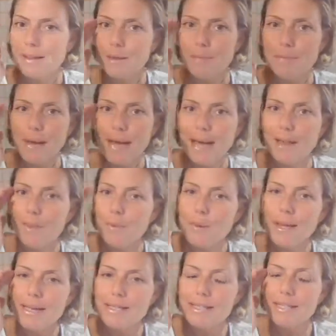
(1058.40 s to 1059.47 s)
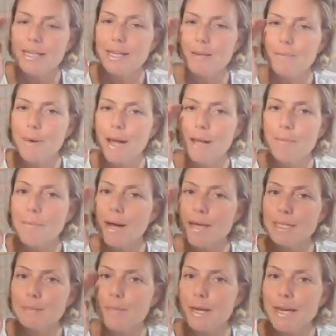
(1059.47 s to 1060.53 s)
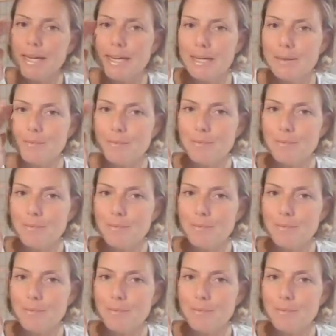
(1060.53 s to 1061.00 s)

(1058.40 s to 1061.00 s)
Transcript: The pathways in my mind body